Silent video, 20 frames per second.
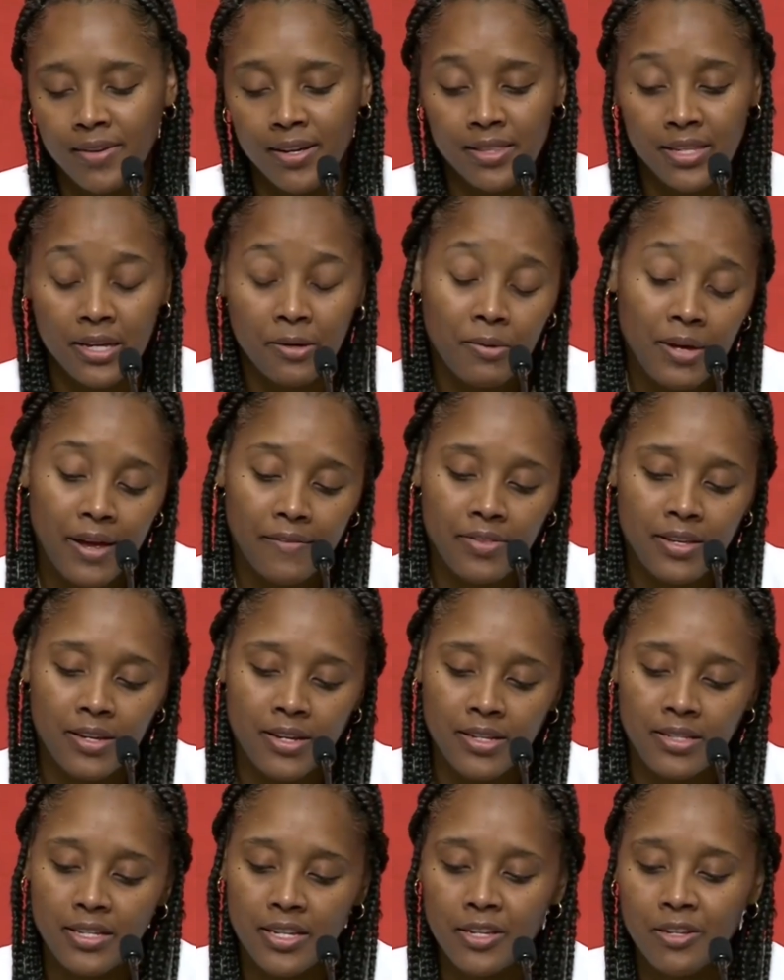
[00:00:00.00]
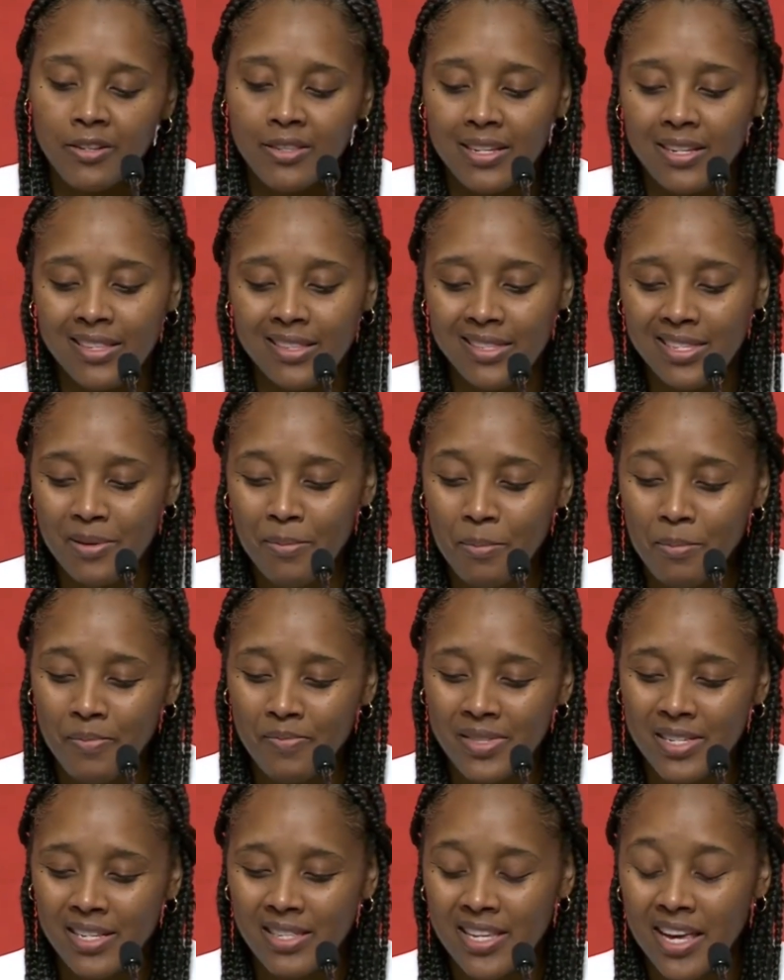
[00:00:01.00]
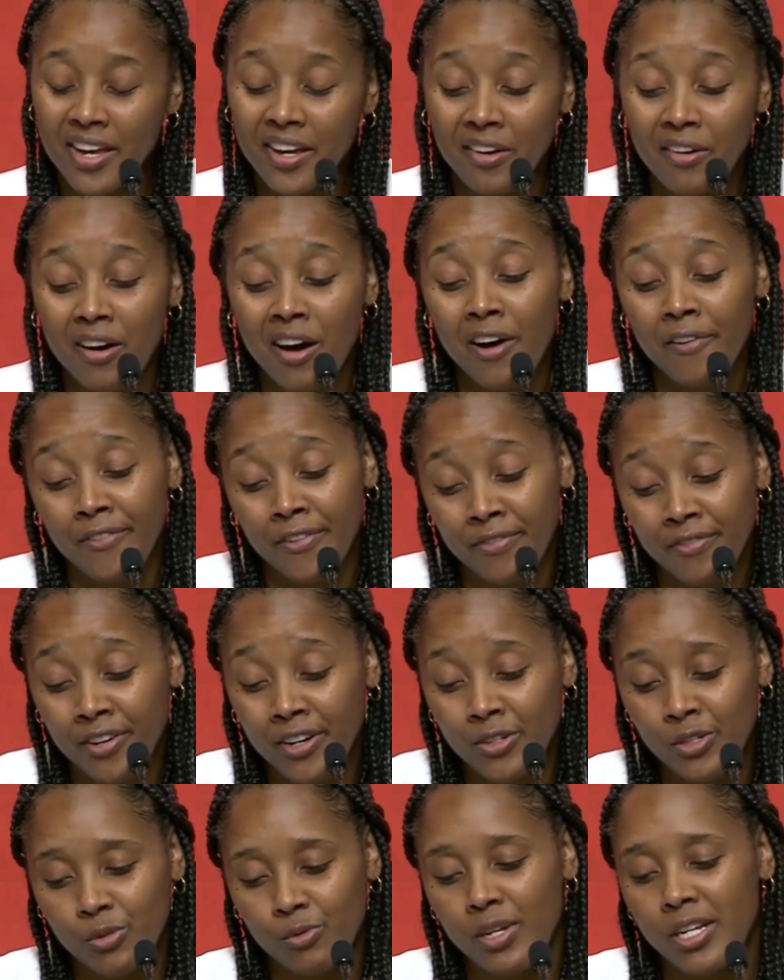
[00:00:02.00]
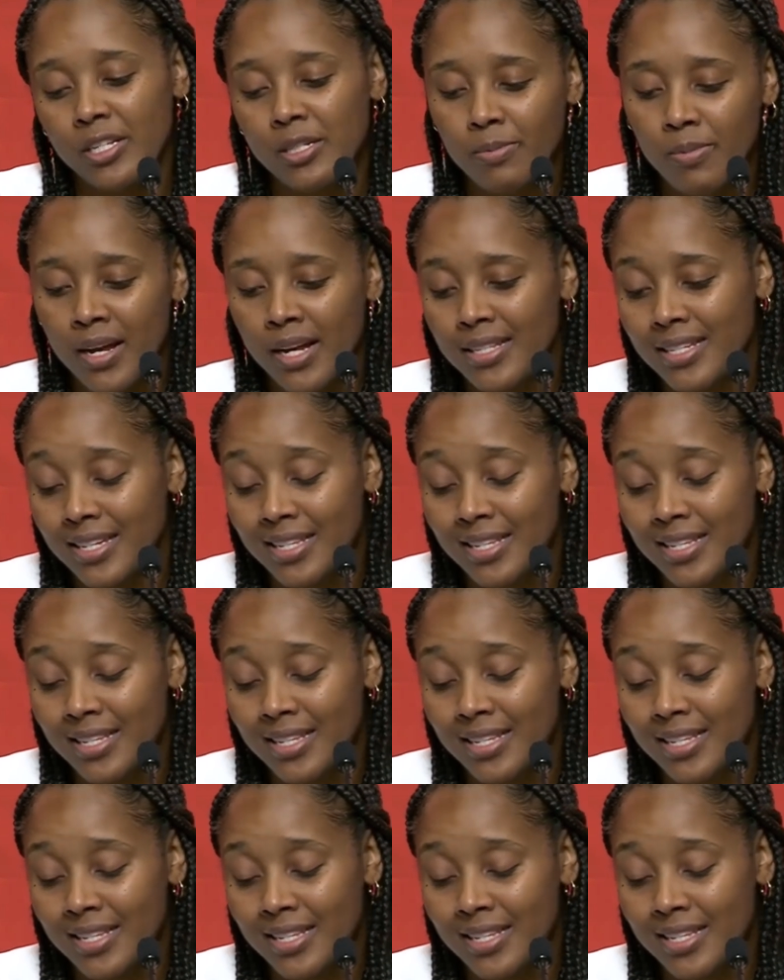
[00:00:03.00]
I think we have to continue to, to, to take her off of her sweet spot,